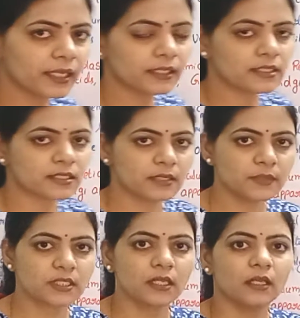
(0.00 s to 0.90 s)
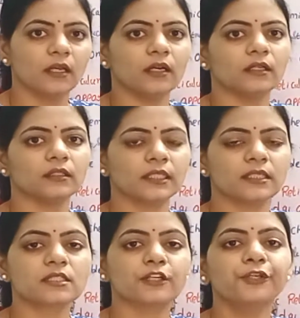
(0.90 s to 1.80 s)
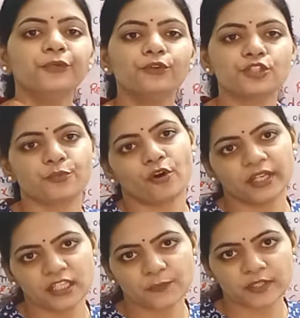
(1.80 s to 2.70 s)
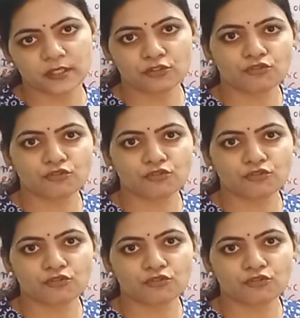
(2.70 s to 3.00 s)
organisms, there is a huge body is present,